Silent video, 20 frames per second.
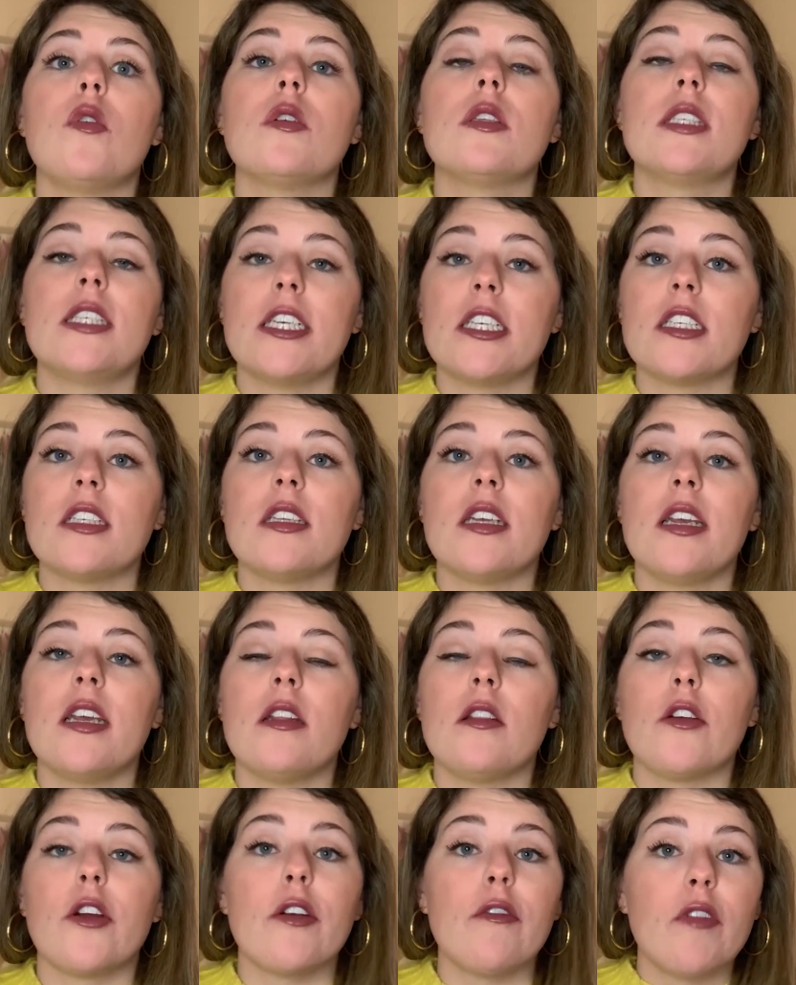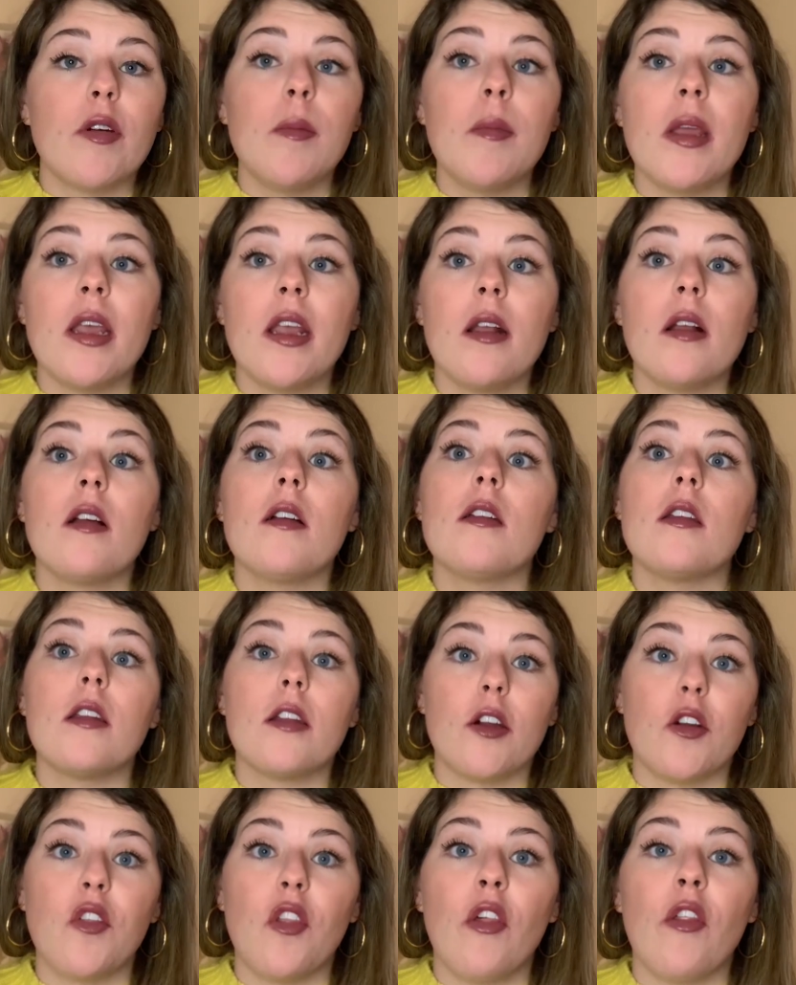Seriously, learn from me,
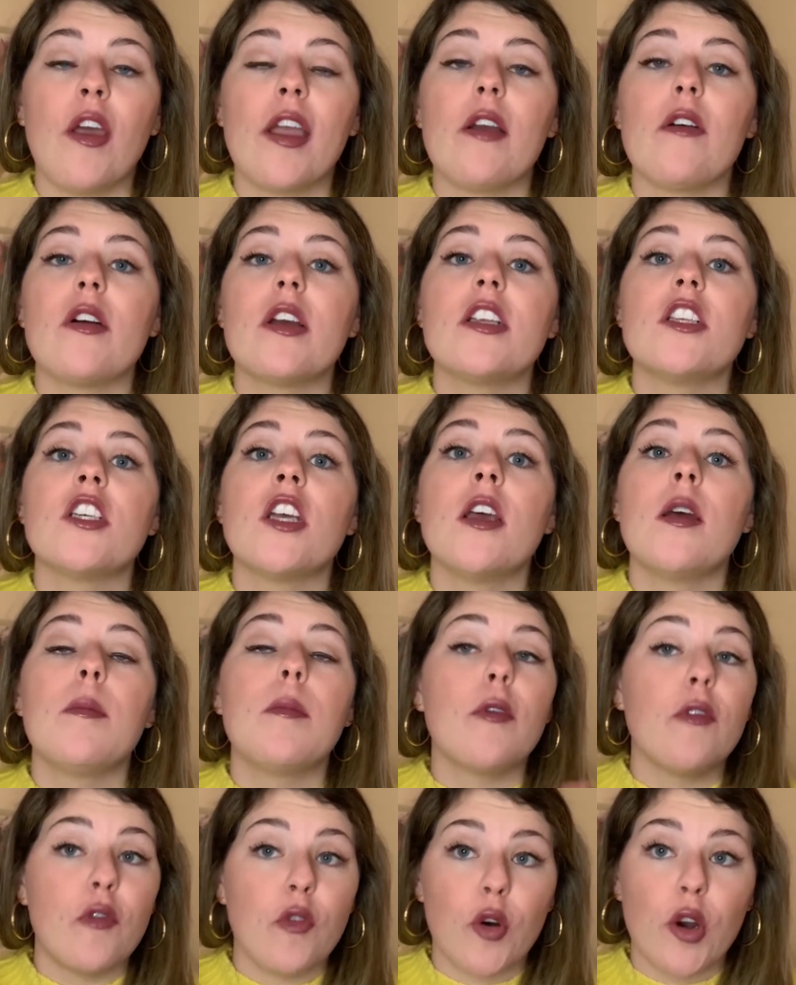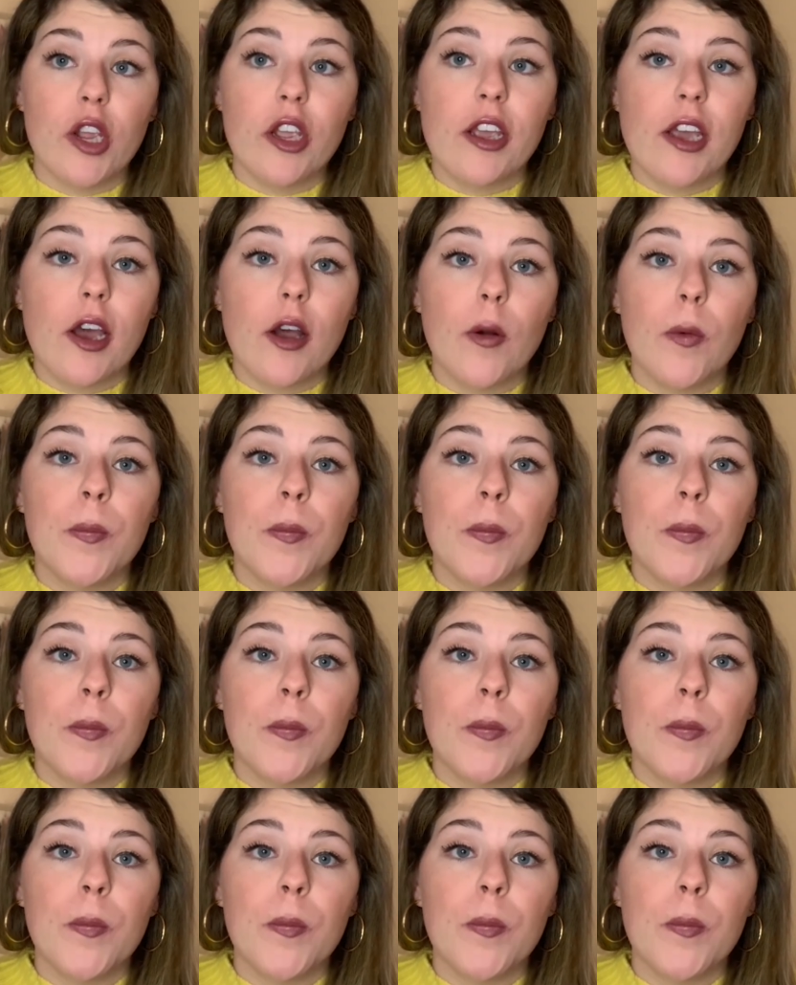learn the language before you go.